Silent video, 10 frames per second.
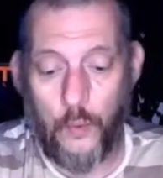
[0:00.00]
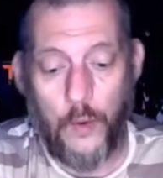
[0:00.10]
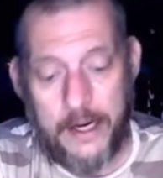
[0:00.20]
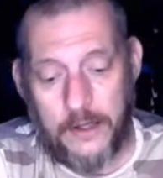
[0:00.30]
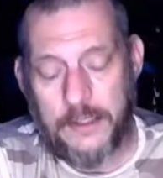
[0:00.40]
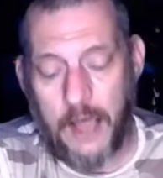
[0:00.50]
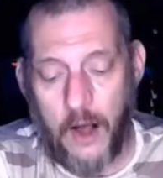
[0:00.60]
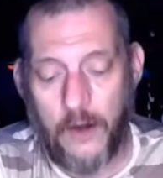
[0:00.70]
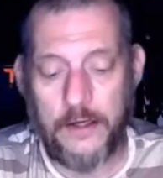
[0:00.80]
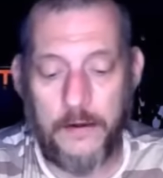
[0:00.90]
We're
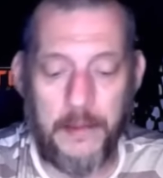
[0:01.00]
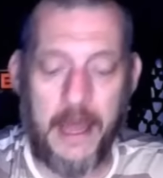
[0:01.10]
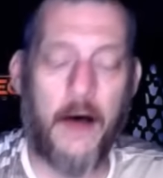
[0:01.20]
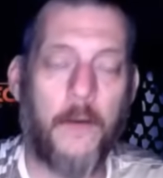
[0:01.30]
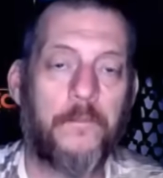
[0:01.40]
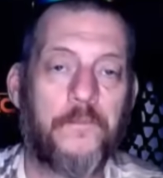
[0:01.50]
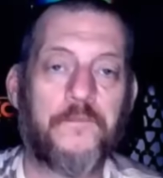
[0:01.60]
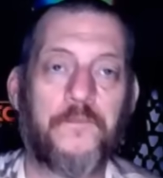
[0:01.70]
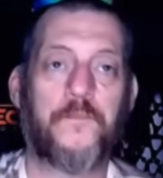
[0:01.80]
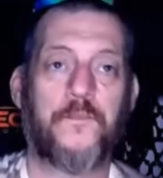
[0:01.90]
talking about,
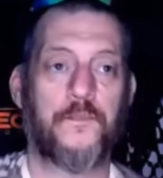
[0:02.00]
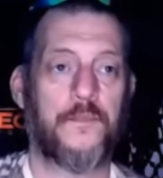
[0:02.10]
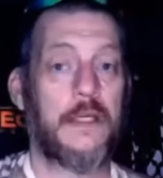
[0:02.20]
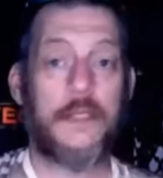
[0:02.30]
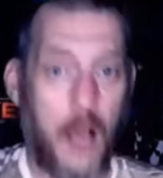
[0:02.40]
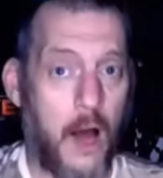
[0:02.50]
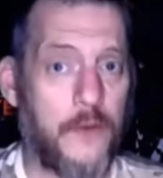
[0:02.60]
y'all